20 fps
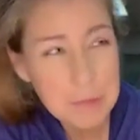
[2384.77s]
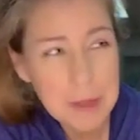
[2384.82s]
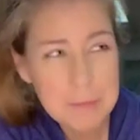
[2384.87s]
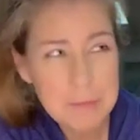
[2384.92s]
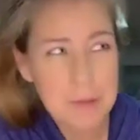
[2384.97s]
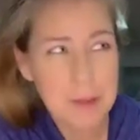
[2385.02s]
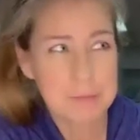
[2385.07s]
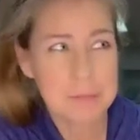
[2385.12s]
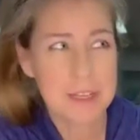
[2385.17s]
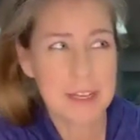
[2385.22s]
when my
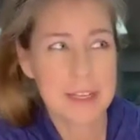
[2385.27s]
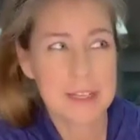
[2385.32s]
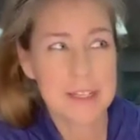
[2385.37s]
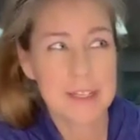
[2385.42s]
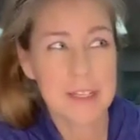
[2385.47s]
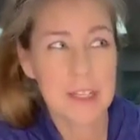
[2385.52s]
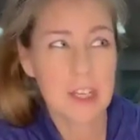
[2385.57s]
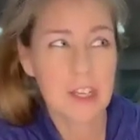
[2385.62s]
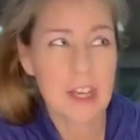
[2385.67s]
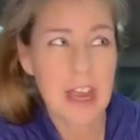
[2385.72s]
mom
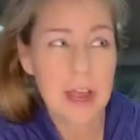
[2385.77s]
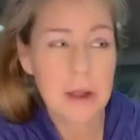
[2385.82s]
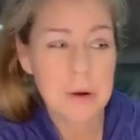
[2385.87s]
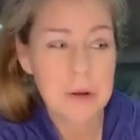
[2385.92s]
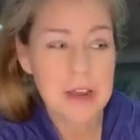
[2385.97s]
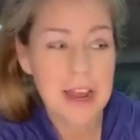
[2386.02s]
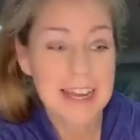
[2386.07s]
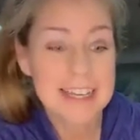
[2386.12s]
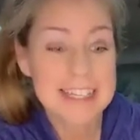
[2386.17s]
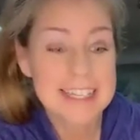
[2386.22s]
takes a
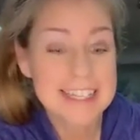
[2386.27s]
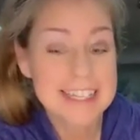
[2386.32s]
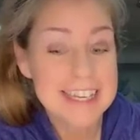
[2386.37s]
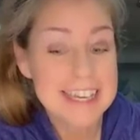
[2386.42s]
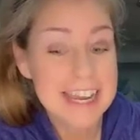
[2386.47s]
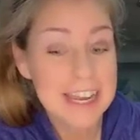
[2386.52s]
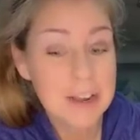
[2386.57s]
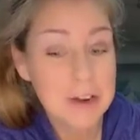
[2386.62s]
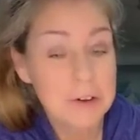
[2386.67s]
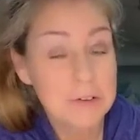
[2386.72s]
shower, I
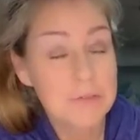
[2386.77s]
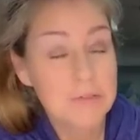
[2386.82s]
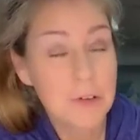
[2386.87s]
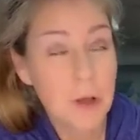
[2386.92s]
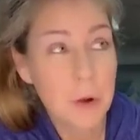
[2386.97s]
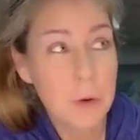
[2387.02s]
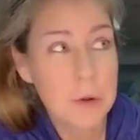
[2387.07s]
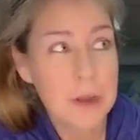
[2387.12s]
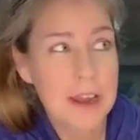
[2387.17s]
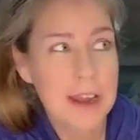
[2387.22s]
sneak her
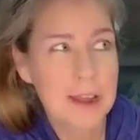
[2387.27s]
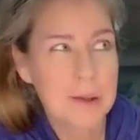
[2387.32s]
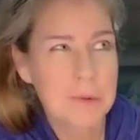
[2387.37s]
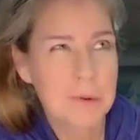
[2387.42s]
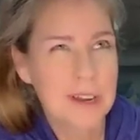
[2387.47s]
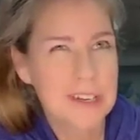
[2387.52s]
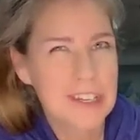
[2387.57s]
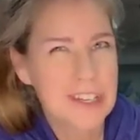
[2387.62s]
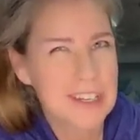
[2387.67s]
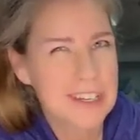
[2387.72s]
phone and I
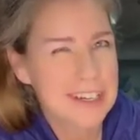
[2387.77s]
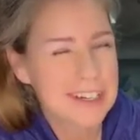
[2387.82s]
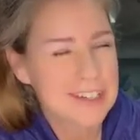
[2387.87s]
watch